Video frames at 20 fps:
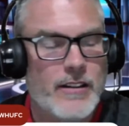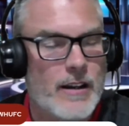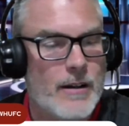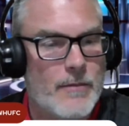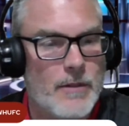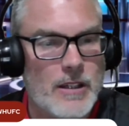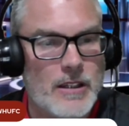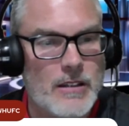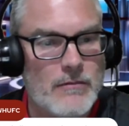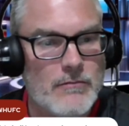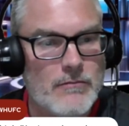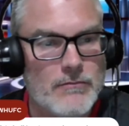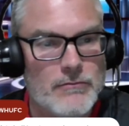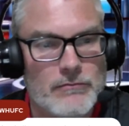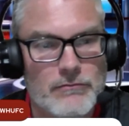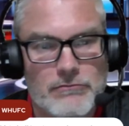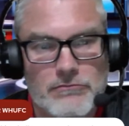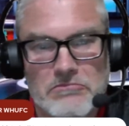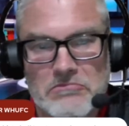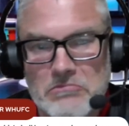I mean,
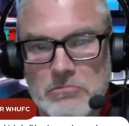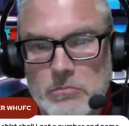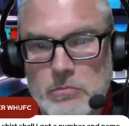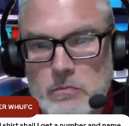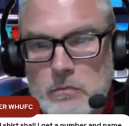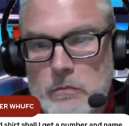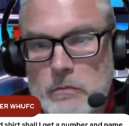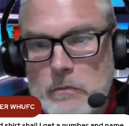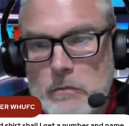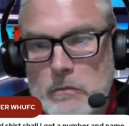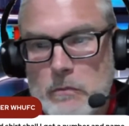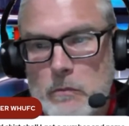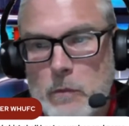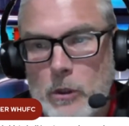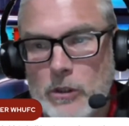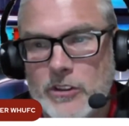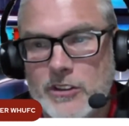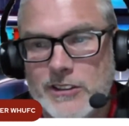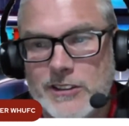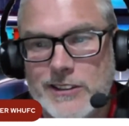
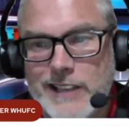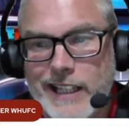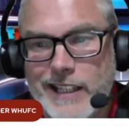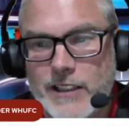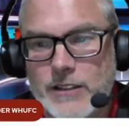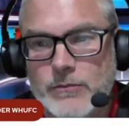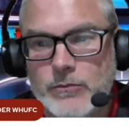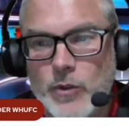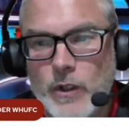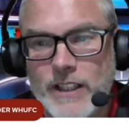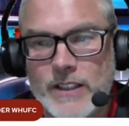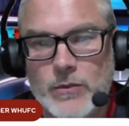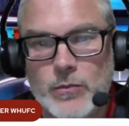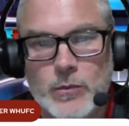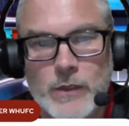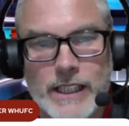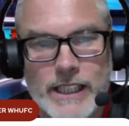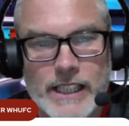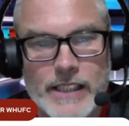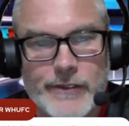what does Declan Rice
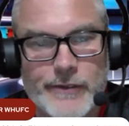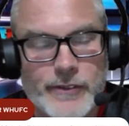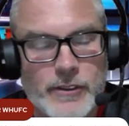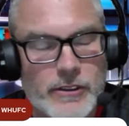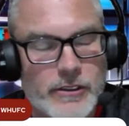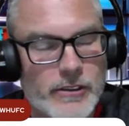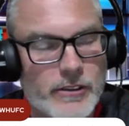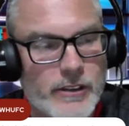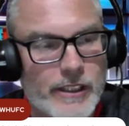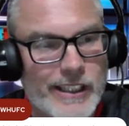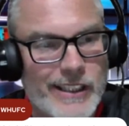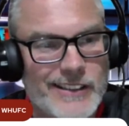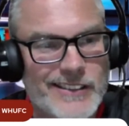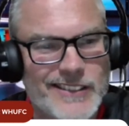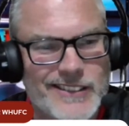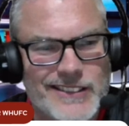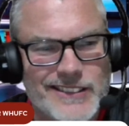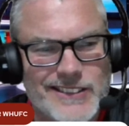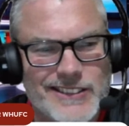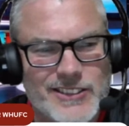wear for
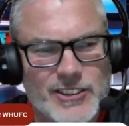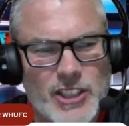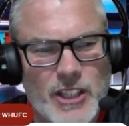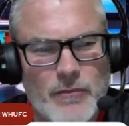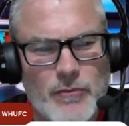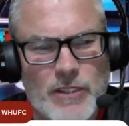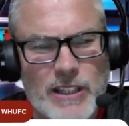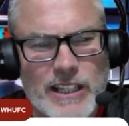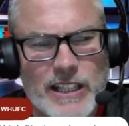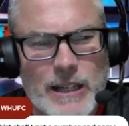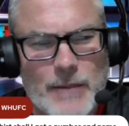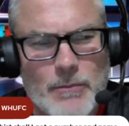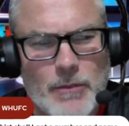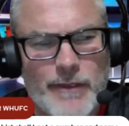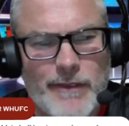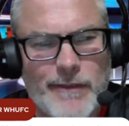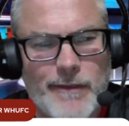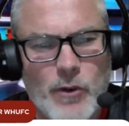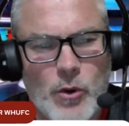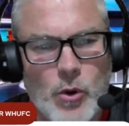England? It's generally number
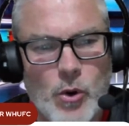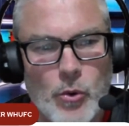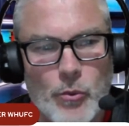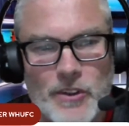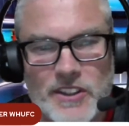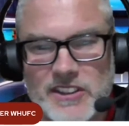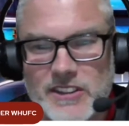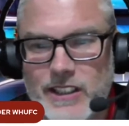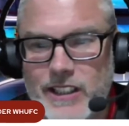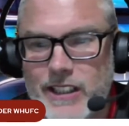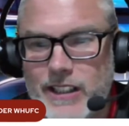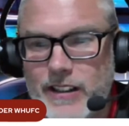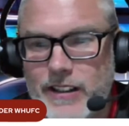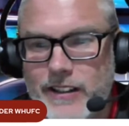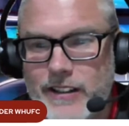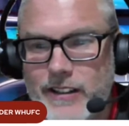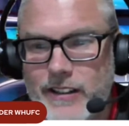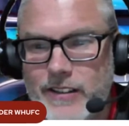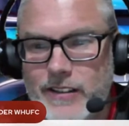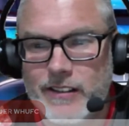four, isn't it? I
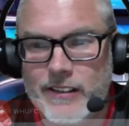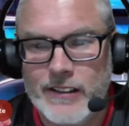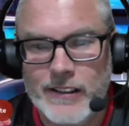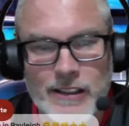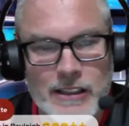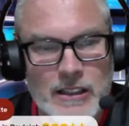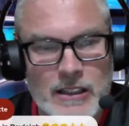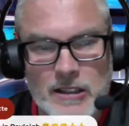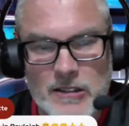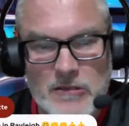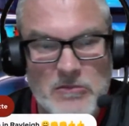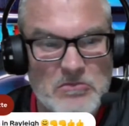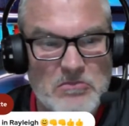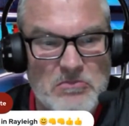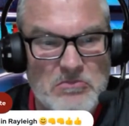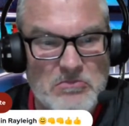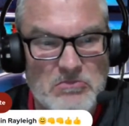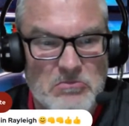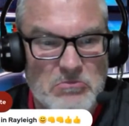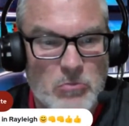think.
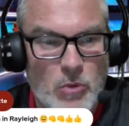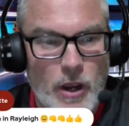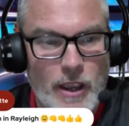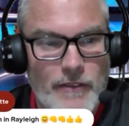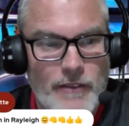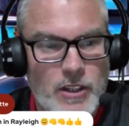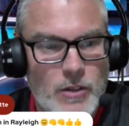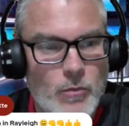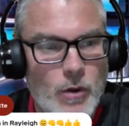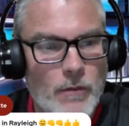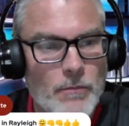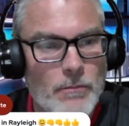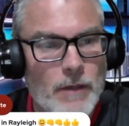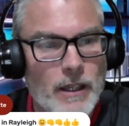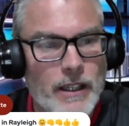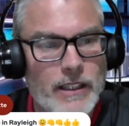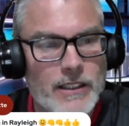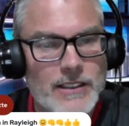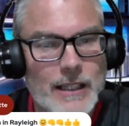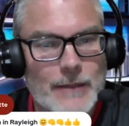Whatever you want,
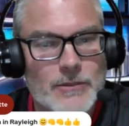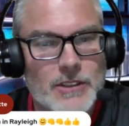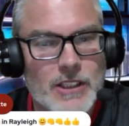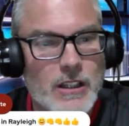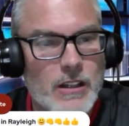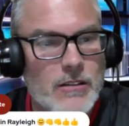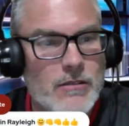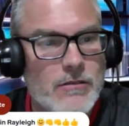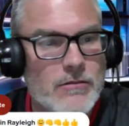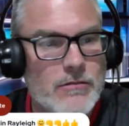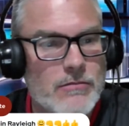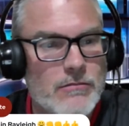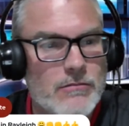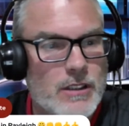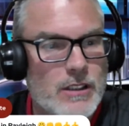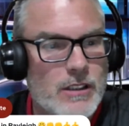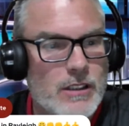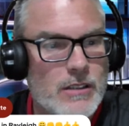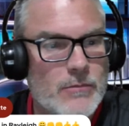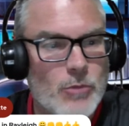mate. It's up to you.
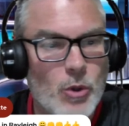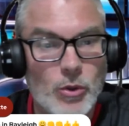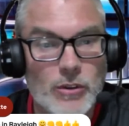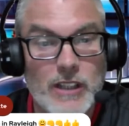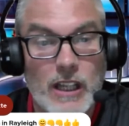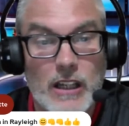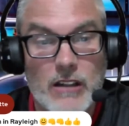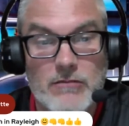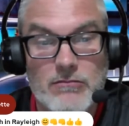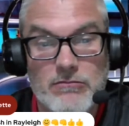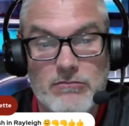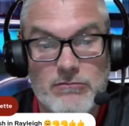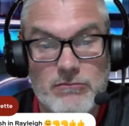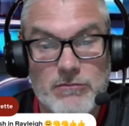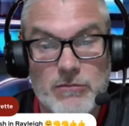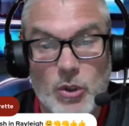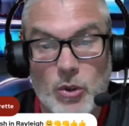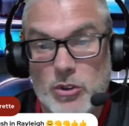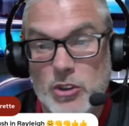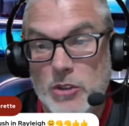Um, or don't.
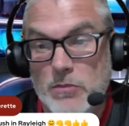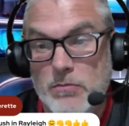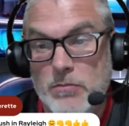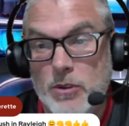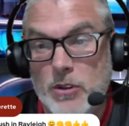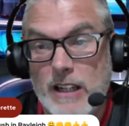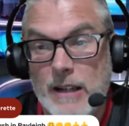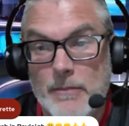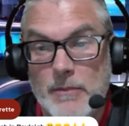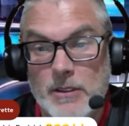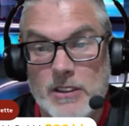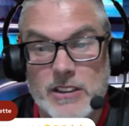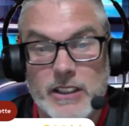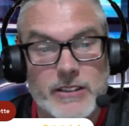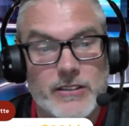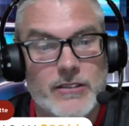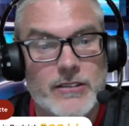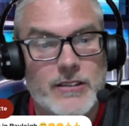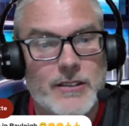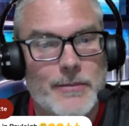Or just put a number
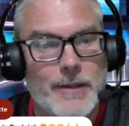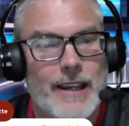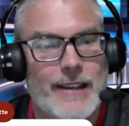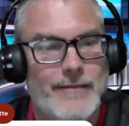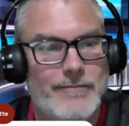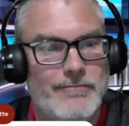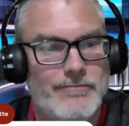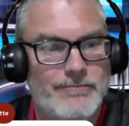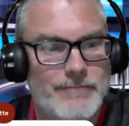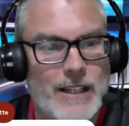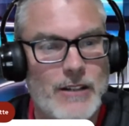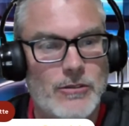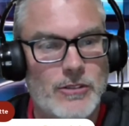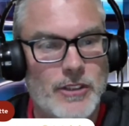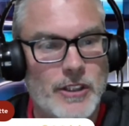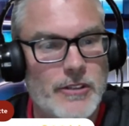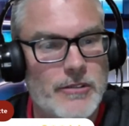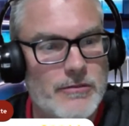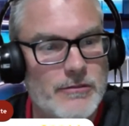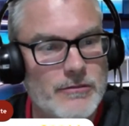six on the back. That'll
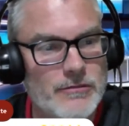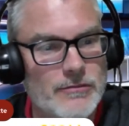do.